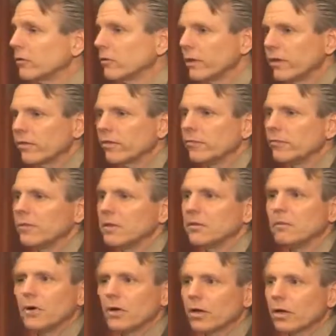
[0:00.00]
wisdom in
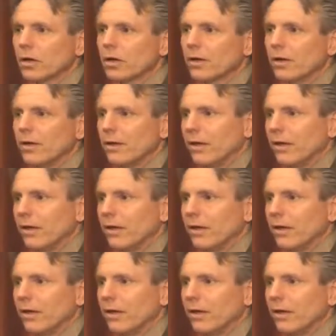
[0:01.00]
the book,